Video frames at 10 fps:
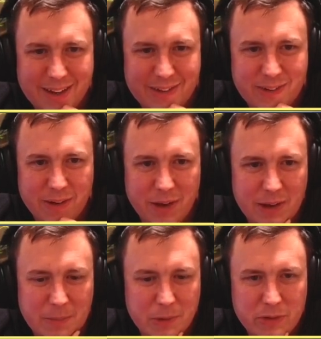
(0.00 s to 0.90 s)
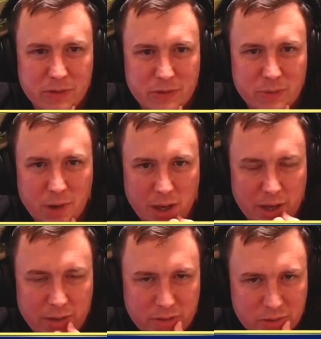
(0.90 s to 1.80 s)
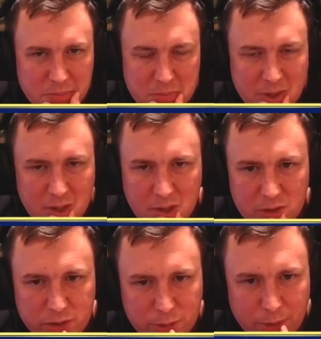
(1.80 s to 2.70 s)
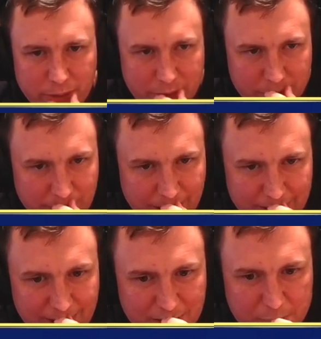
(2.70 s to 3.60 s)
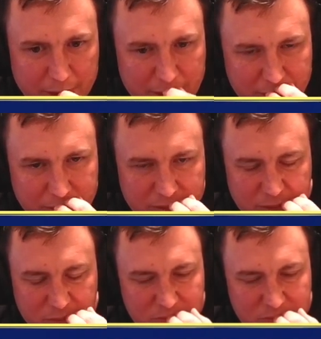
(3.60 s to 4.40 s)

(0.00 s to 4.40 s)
Strike, Monstrous Rage, 2 other any spells.